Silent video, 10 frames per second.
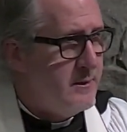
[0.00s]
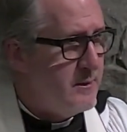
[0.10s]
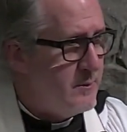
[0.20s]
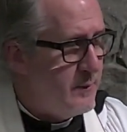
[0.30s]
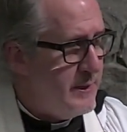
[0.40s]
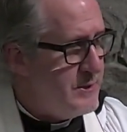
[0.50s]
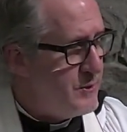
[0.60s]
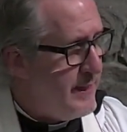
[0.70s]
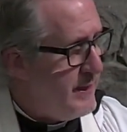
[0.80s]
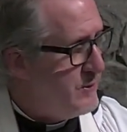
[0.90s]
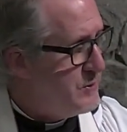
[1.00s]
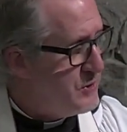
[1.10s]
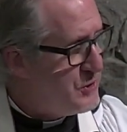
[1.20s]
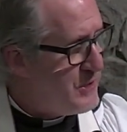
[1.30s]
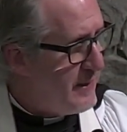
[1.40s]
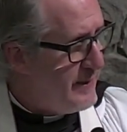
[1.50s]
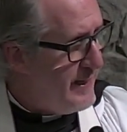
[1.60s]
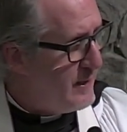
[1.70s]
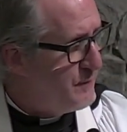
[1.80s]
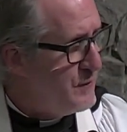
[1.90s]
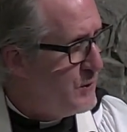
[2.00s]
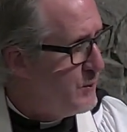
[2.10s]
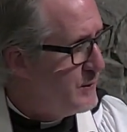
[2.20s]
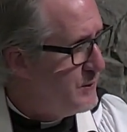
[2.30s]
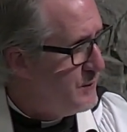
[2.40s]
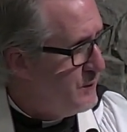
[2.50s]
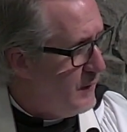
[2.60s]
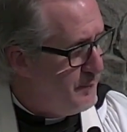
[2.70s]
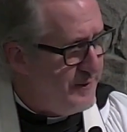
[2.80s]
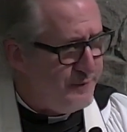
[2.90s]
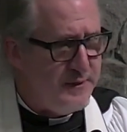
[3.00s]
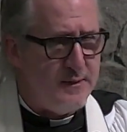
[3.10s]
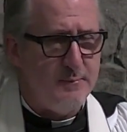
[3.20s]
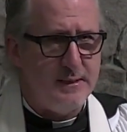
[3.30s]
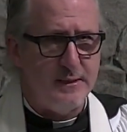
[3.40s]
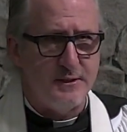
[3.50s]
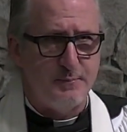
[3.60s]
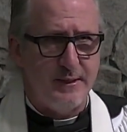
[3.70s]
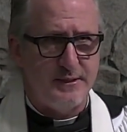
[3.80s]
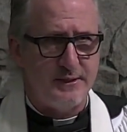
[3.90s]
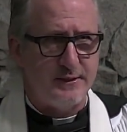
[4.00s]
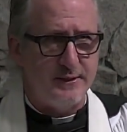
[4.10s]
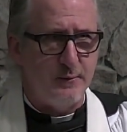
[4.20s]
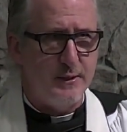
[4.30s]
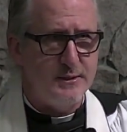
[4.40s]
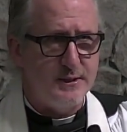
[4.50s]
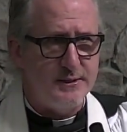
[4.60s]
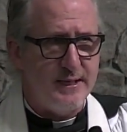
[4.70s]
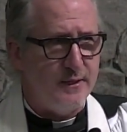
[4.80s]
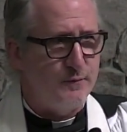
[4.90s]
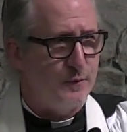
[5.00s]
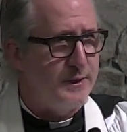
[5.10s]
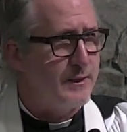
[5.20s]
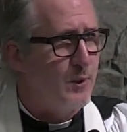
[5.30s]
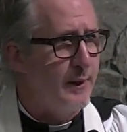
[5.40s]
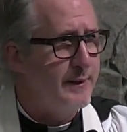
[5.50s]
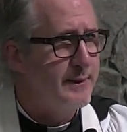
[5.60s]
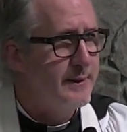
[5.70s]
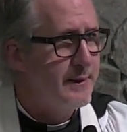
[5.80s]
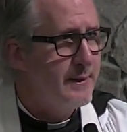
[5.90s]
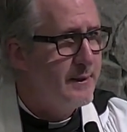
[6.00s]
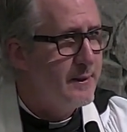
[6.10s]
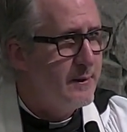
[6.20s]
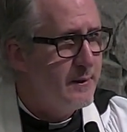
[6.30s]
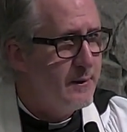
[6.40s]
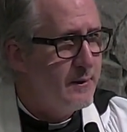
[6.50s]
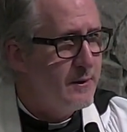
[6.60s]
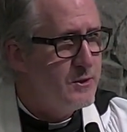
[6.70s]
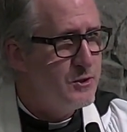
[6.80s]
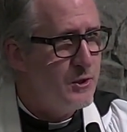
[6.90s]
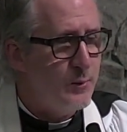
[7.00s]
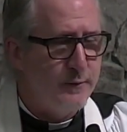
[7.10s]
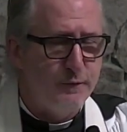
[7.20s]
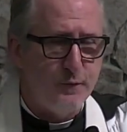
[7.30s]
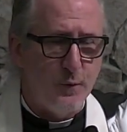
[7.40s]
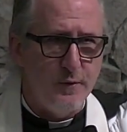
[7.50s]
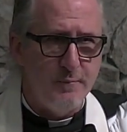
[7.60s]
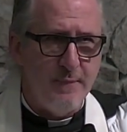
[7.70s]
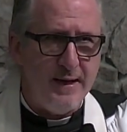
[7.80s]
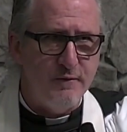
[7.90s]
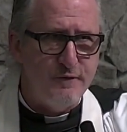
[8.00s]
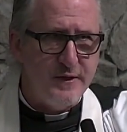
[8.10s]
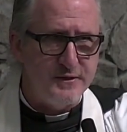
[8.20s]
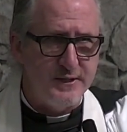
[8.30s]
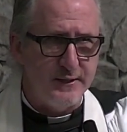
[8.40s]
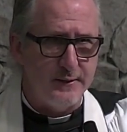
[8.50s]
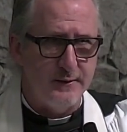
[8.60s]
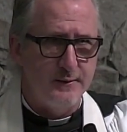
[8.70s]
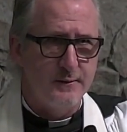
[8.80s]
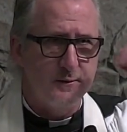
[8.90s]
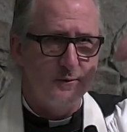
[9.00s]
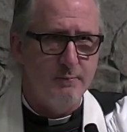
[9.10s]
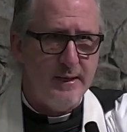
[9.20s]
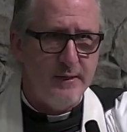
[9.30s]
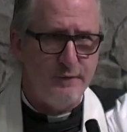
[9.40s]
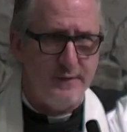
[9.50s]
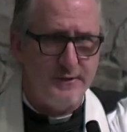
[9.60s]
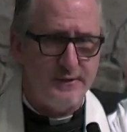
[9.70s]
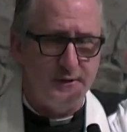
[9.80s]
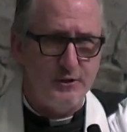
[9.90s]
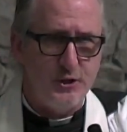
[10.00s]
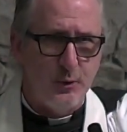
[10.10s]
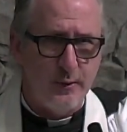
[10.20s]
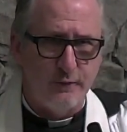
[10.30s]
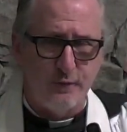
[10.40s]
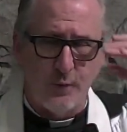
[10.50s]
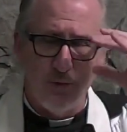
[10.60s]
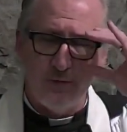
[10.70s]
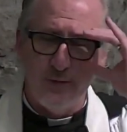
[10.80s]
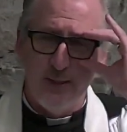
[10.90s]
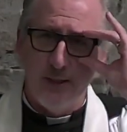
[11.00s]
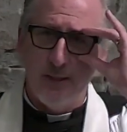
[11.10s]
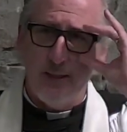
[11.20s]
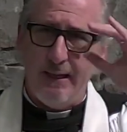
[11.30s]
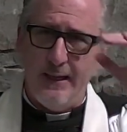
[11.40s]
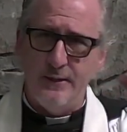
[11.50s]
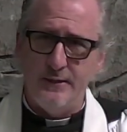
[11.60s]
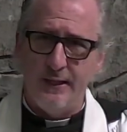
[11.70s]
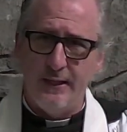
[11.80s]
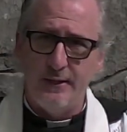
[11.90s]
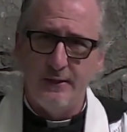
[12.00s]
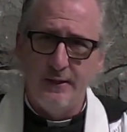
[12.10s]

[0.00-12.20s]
Raise your hand or just shout it out if you know what epiphany means, basically. What does it stand for? Yeah, go on. Showing forth, showing forth manifesting, manifesting, showing forth. And uh,